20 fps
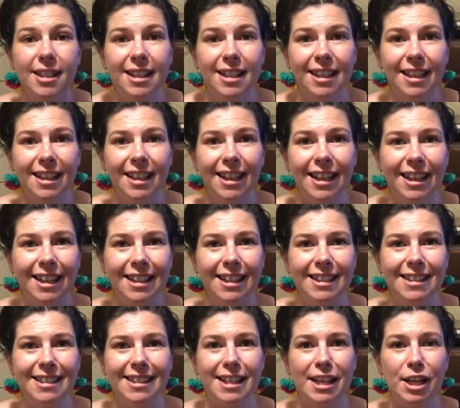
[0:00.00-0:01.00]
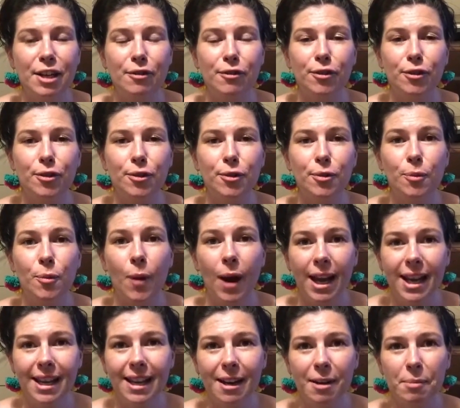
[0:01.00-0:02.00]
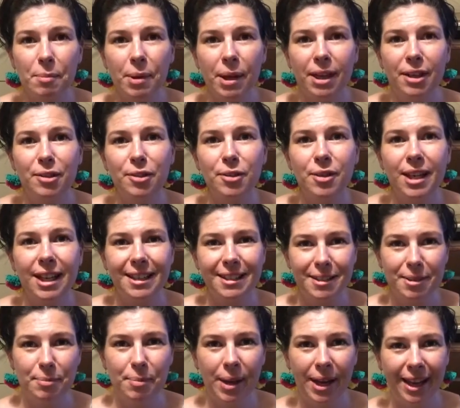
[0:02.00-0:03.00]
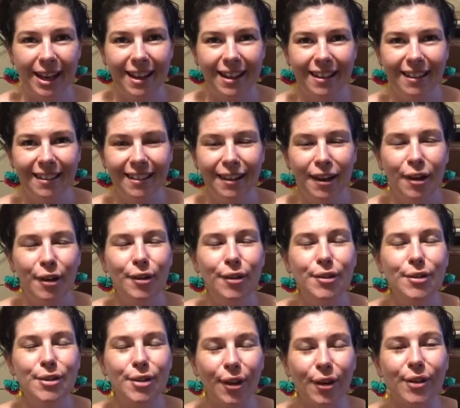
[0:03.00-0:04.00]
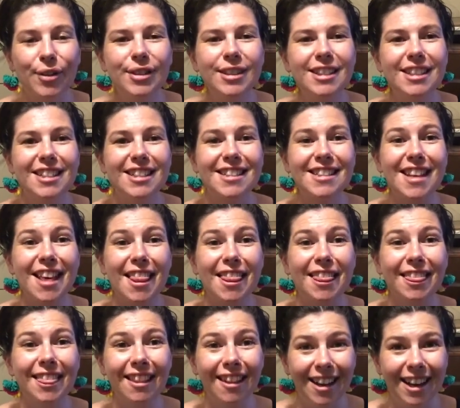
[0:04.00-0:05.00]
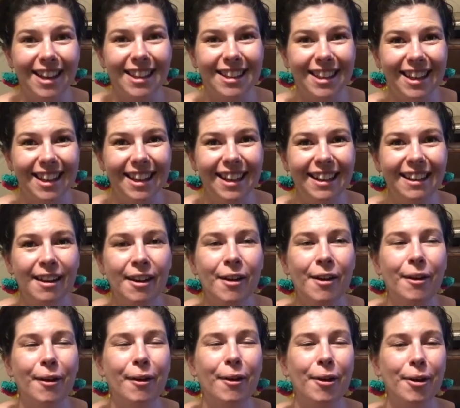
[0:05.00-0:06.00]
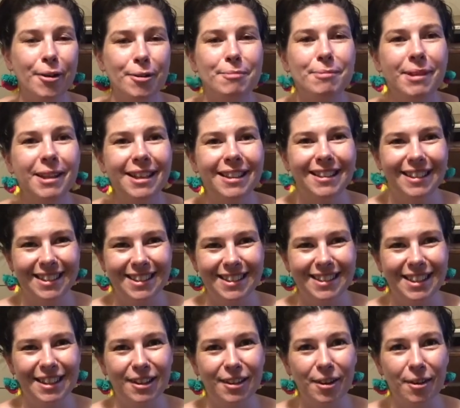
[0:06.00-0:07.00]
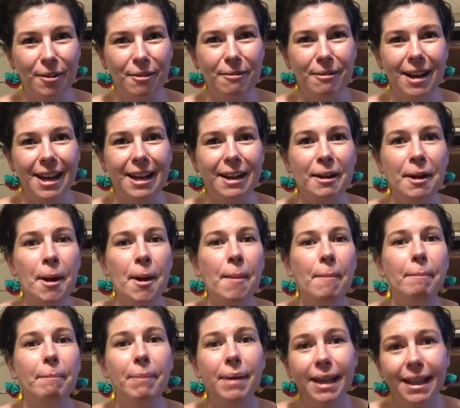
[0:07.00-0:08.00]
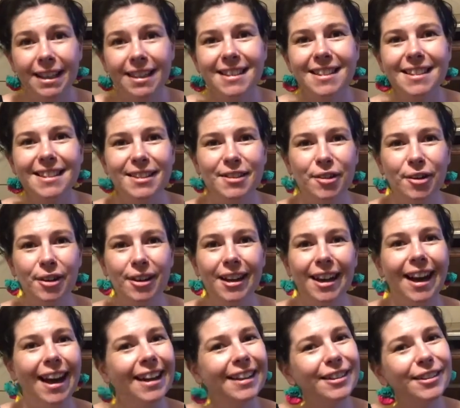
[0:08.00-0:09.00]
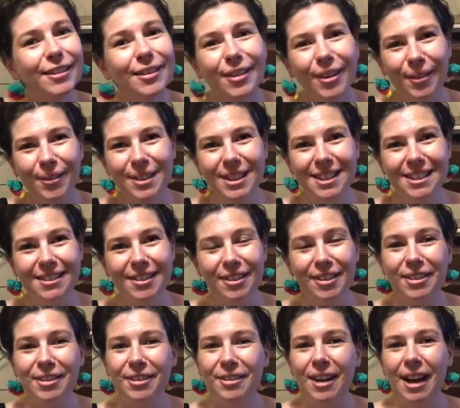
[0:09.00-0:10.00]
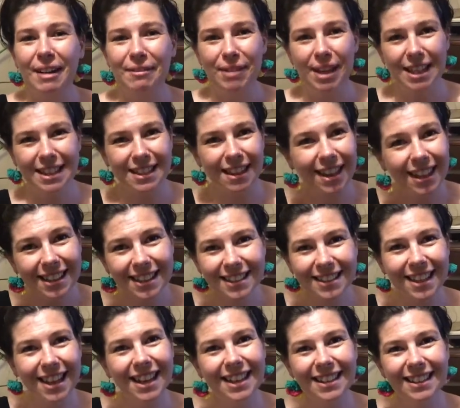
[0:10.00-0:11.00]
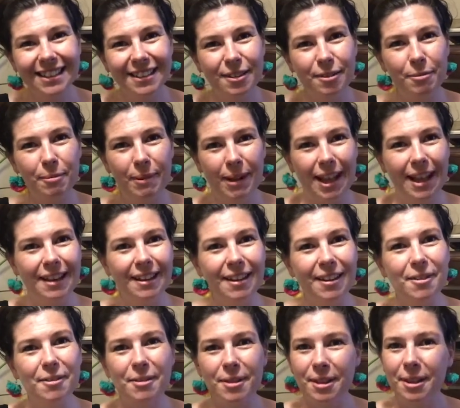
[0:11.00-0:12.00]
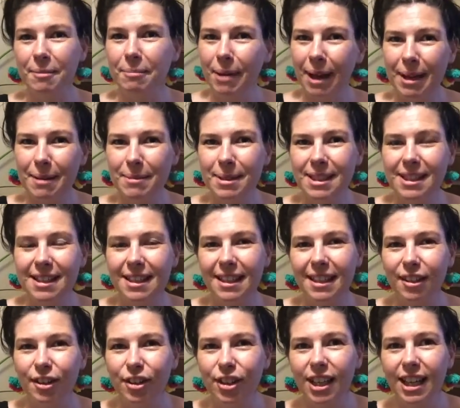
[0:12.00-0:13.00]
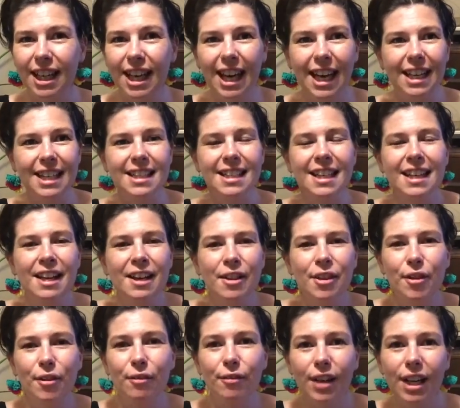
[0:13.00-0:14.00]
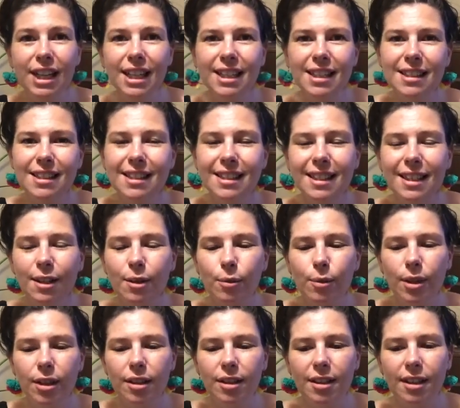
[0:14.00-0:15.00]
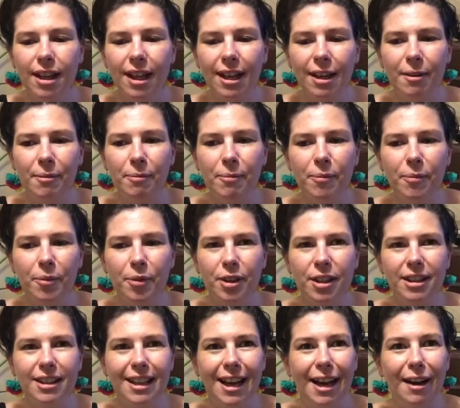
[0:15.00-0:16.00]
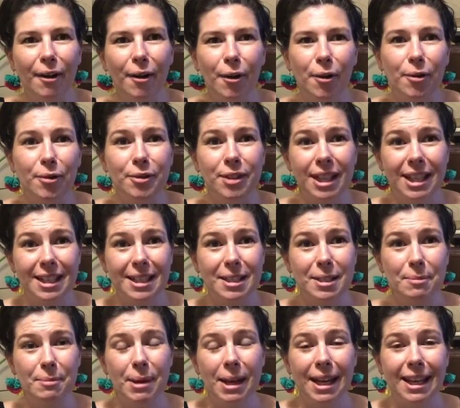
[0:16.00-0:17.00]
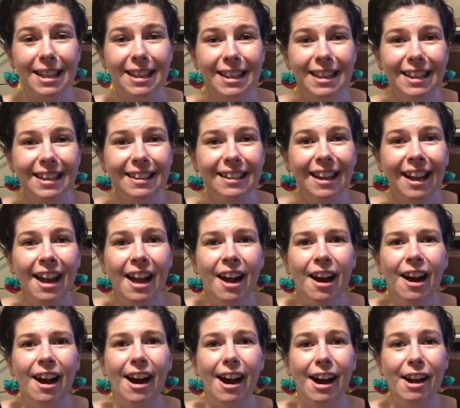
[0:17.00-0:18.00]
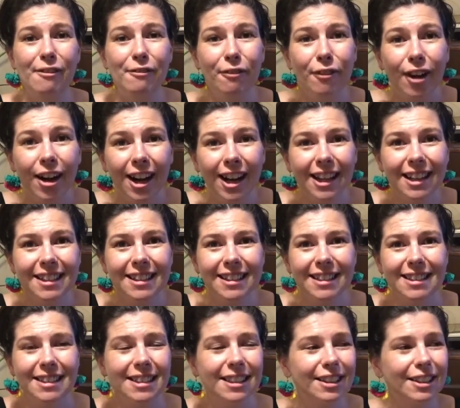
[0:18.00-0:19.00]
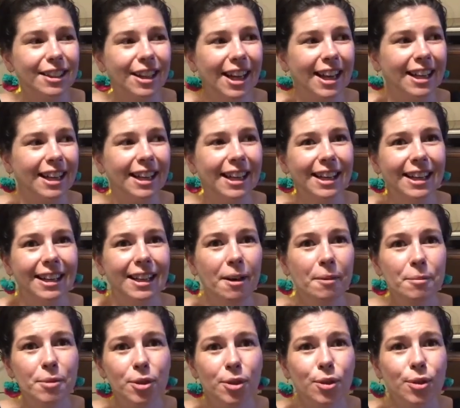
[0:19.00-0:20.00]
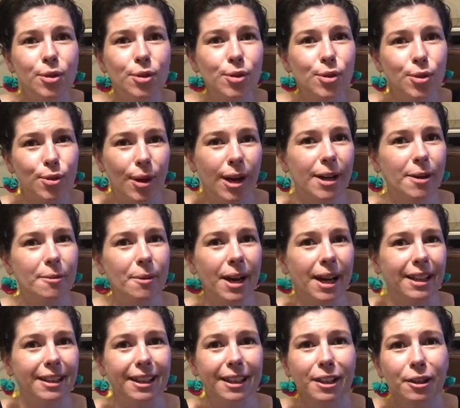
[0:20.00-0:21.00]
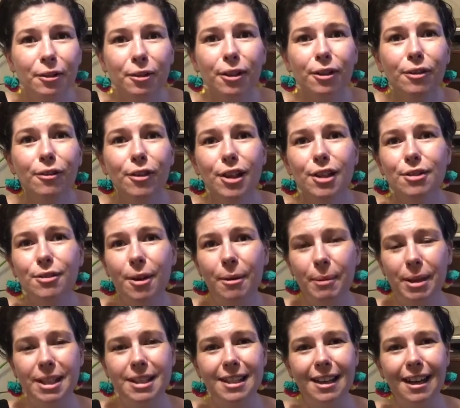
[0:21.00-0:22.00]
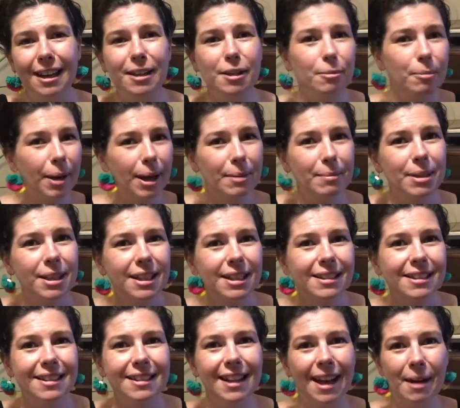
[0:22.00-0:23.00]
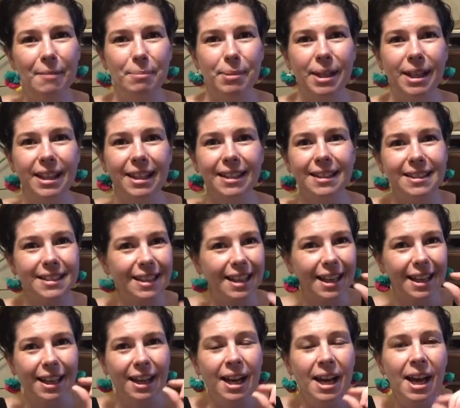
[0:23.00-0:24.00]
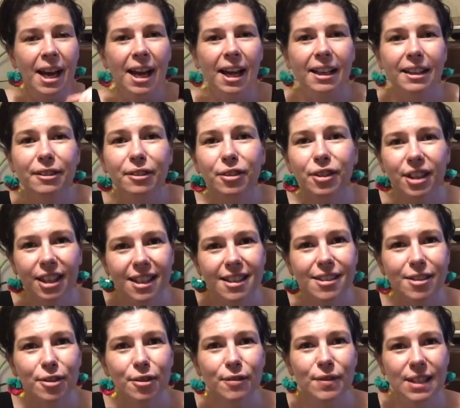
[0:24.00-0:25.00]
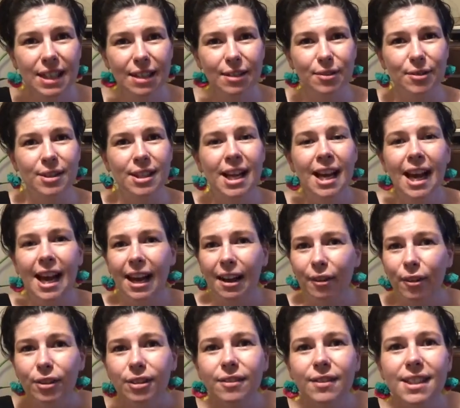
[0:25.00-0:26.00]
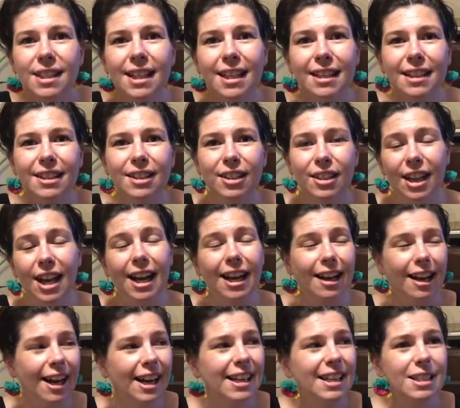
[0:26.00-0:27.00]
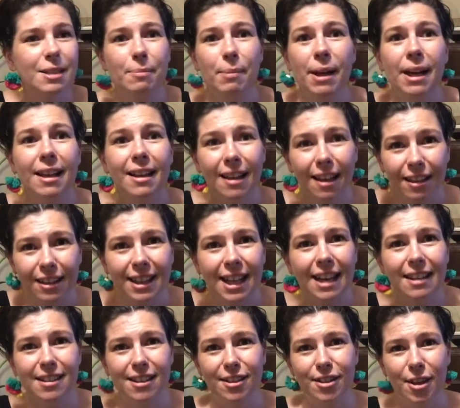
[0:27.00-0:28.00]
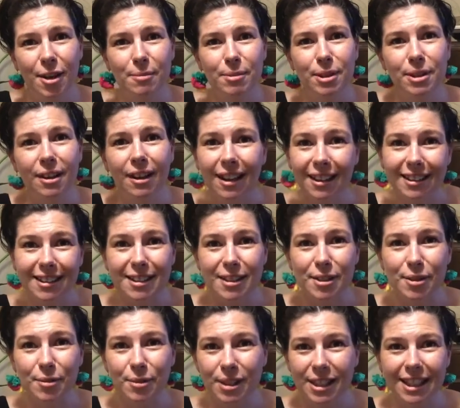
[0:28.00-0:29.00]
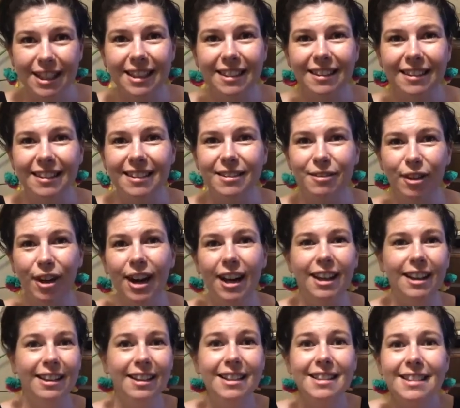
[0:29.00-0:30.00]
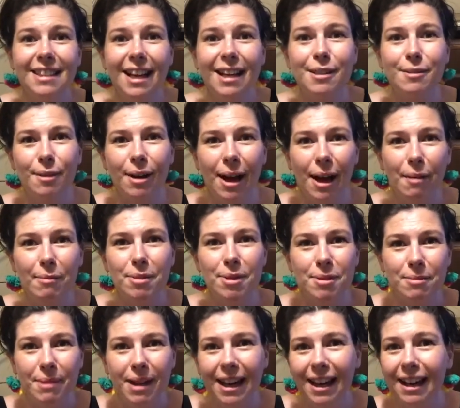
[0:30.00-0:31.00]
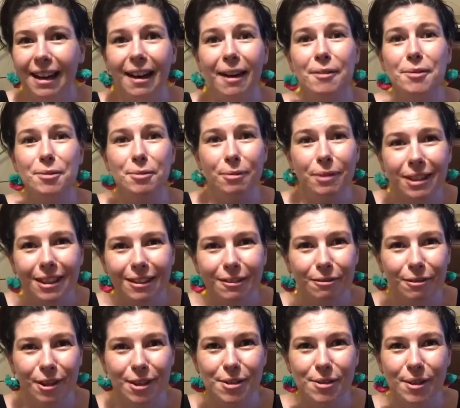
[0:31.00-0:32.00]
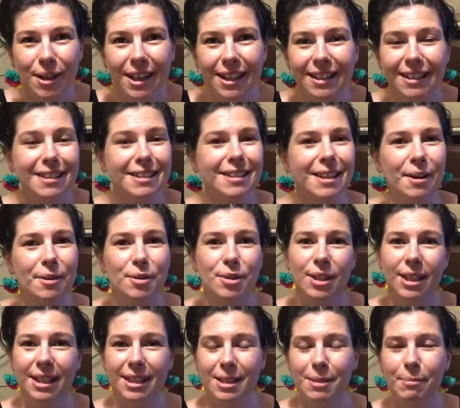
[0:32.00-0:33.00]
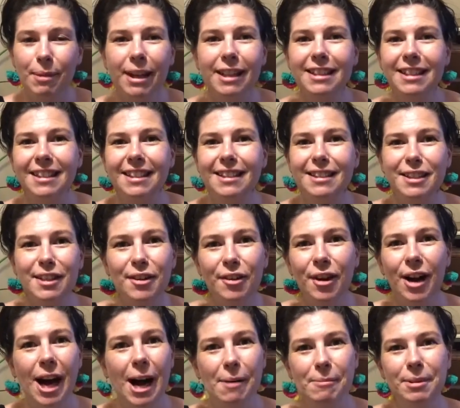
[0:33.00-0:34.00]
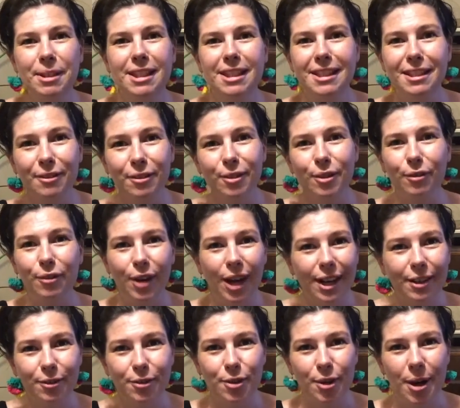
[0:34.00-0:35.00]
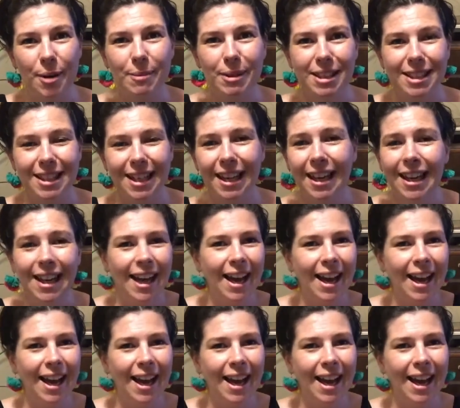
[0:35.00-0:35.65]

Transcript: thing is, if you wake up and you need to pee, don't just lie there hoping that it's going to go away, because it's not, and you know it's not. You have a tiny little bladder with a baby sitting on it. And the funniest thing with that whole needing to pee thing, I find, is that, like, it comes on straight away. Like, you're in first trimester and your baby isn't that big, it's like a little cluster of cells, and all of a sudden you're like, I need to pee 1,000 times a night, this is ridiculous, right? At least that's what happened to me, and I was really frustrated because I was expecting it to not happen until the final trimester.